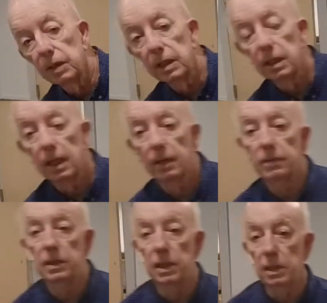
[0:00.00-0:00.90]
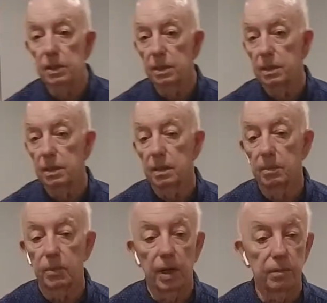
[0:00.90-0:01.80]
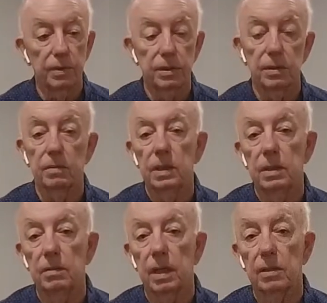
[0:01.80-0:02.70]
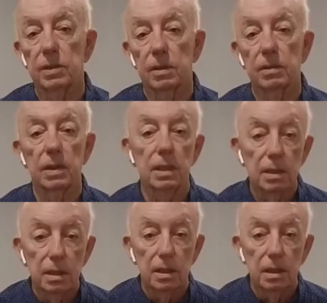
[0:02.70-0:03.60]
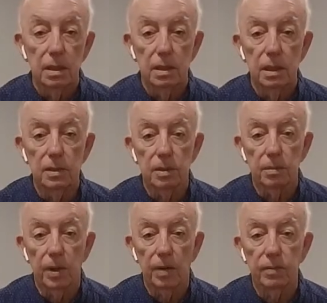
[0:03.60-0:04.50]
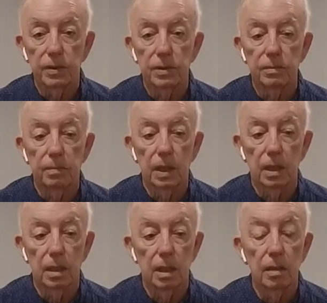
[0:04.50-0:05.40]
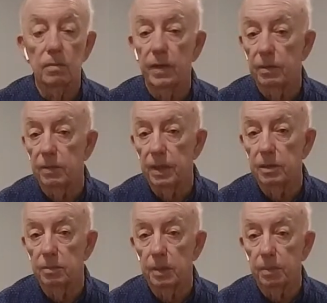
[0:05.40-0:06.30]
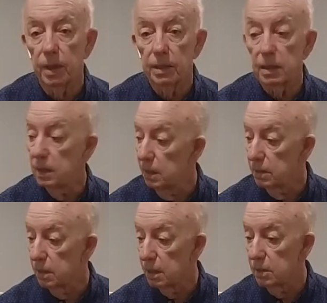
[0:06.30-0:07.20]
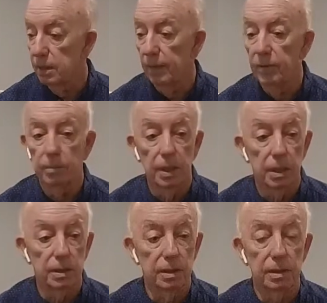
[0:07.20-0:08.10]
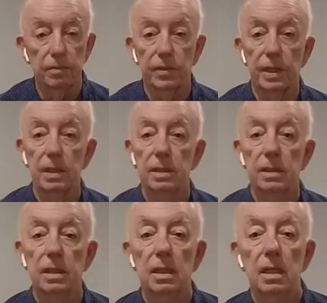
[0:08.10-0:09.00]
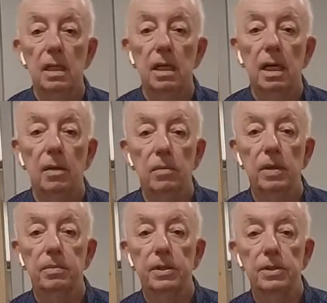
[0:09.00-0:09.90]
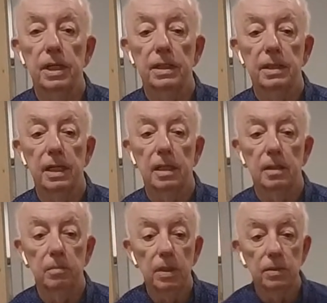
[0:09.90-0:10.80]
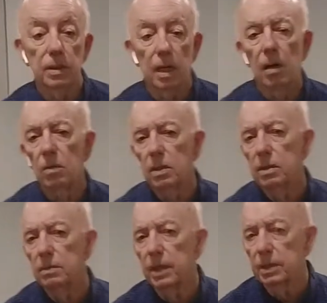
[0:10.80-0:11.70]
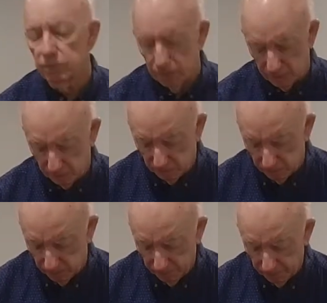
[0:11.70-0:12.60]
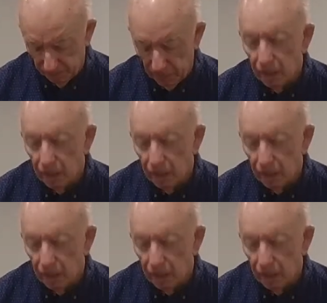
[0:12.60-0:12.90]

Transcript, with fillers: so they can have a decent uh, breakfast. We do ours early a decent breakfast, uh, very reasonably priced. I think it's like seven bucks here at Friendly's, and we appreciate that. And most all good restaurants will